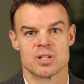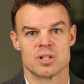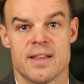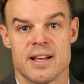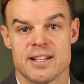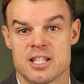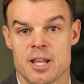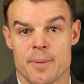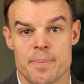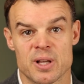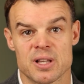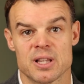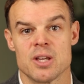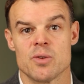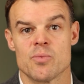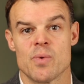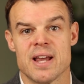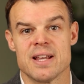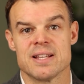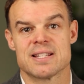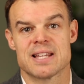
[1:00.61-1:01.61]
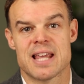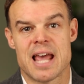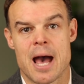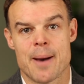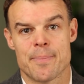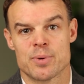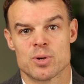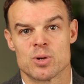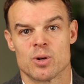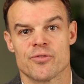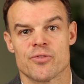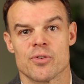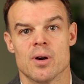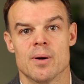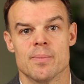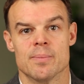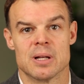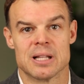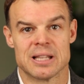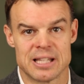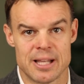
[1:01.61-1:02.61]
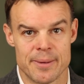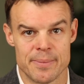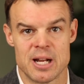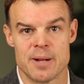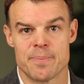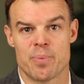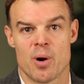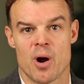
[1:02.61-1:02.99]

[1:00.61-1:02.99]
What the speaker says: They typically raise capital from limited